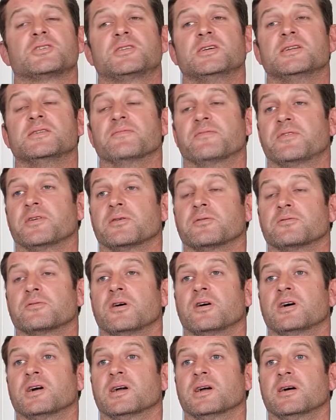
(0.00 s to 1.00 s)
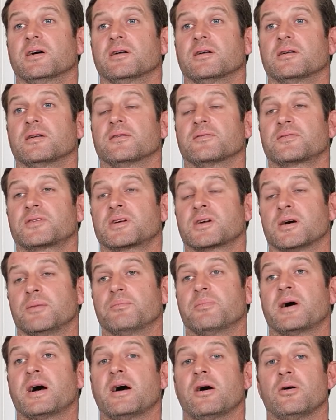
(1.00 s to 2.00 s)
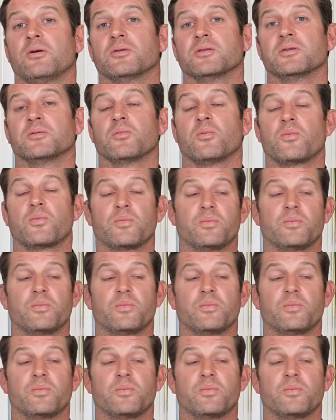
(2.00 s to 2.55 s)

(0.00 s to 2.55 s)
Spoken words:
didn't feel right, and I've come back on the